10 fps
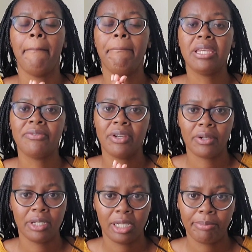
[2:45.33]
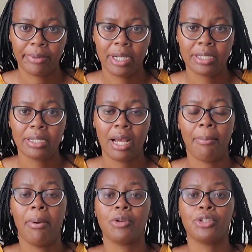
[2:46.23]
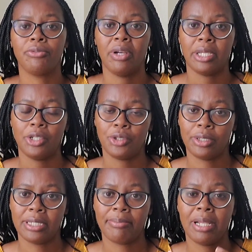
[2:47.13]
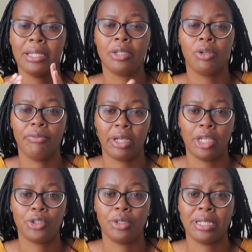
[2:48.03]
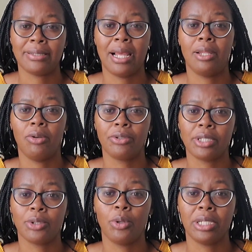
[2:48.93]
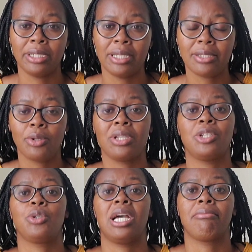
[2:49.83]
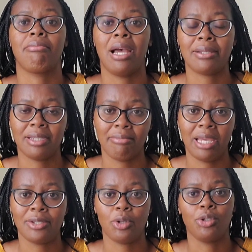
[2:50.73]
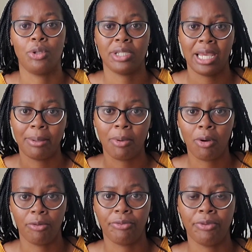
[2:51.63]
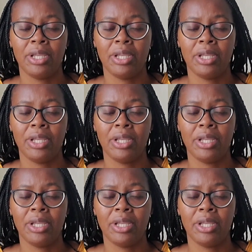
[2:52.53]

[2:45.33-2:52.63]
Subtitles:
Be very deliberate about your vacation days, planning your vacation days along these holidays so that you can maximize on your time off.